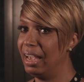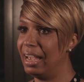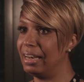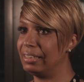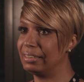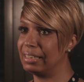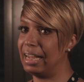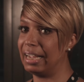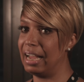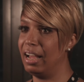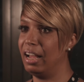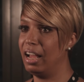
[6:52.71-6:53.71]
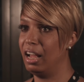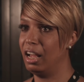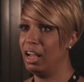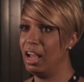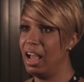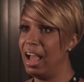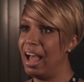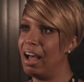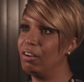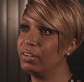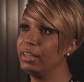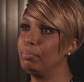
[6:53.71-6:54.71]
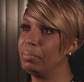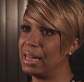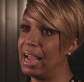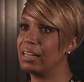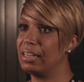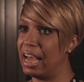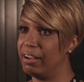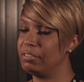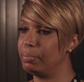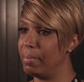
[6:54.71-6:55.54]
And it's like, how can Black lives